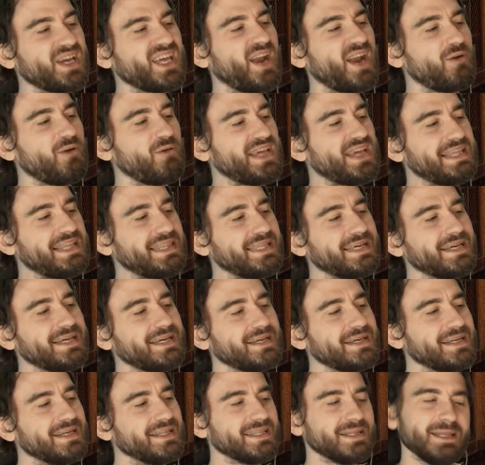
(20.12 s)
gonna read
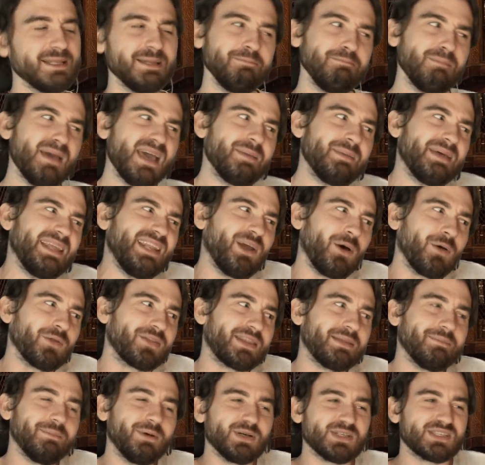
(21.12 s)
maybe not
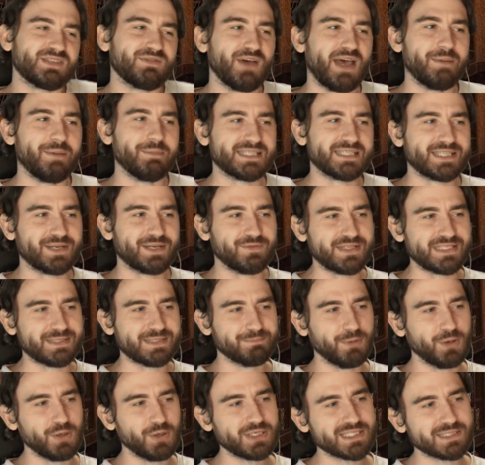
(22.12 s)
the most famous of his
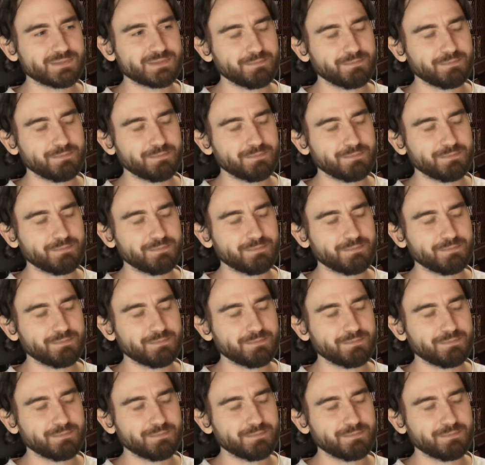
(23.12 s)
books,